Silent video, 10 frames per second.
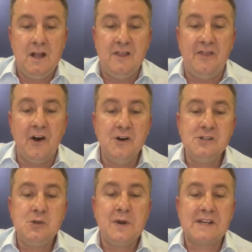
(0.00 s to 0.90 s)

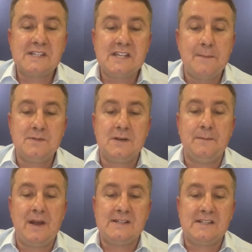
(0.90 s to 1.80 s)
Those who accept
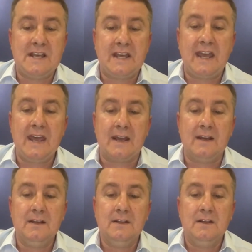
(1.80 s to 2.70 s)
him as their
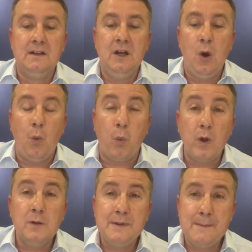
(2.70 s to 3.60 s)
king
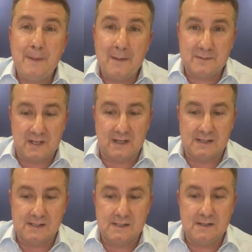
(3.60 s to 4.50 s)
will be
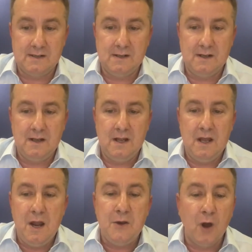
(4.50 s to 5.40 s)
baptized,
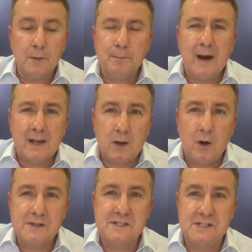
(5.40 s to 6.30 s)
not by
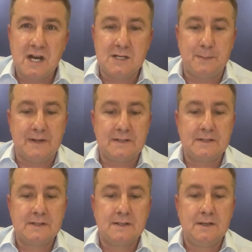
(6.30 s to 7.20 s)
God's
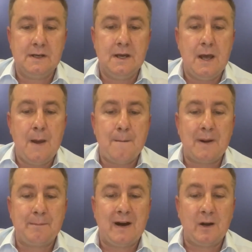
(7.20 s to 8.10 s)
judgment,
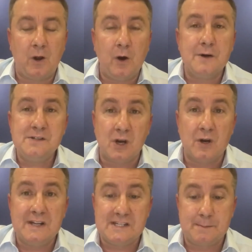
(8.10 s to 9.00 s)
but by God's
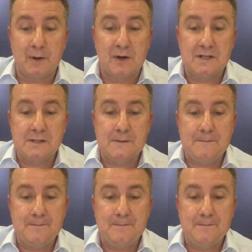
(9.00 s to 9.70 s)
Holy Spirit.